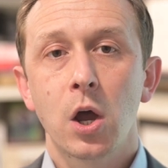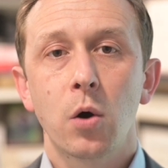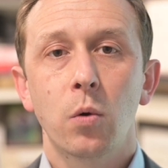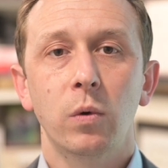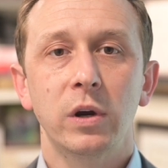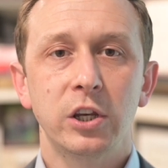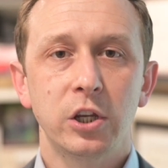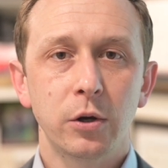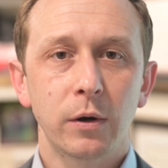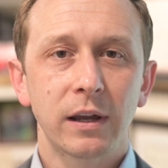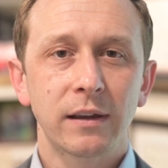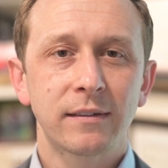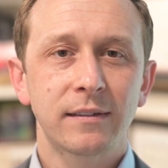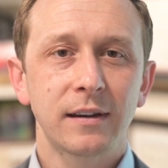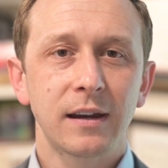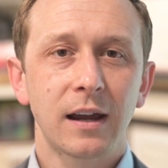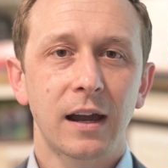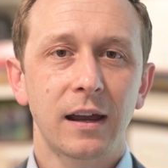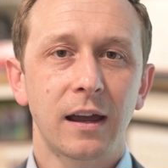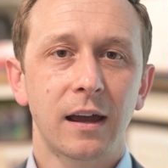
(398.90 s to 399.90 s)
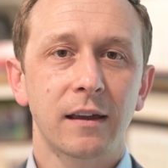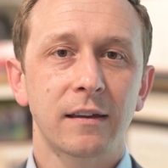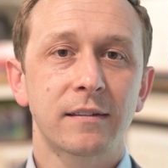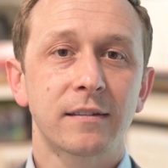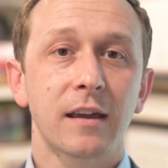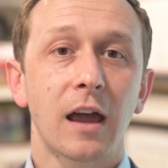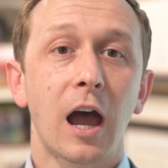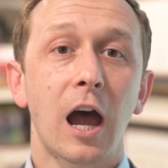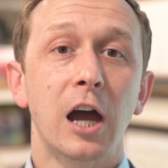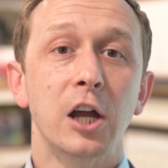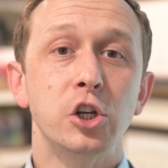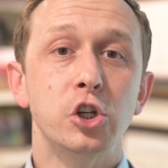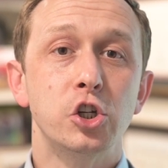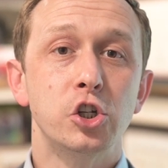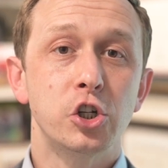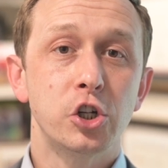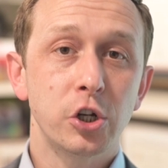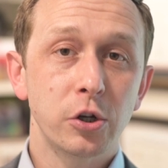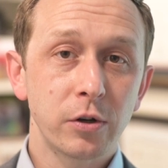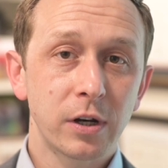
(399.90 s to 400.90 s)
When USCIS
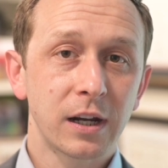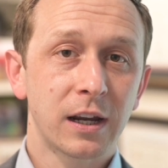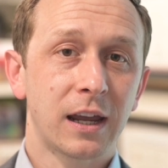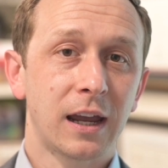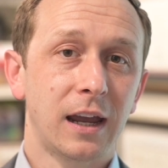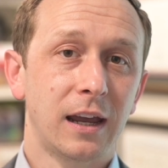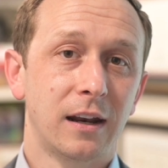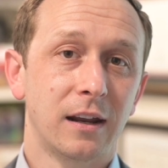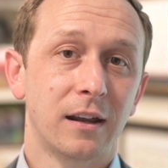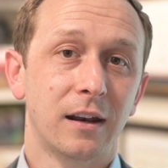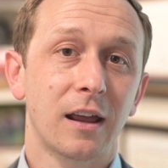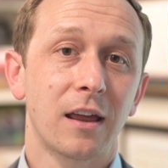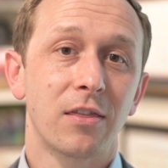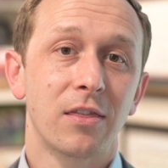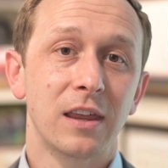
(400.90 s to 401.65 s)
adjudicated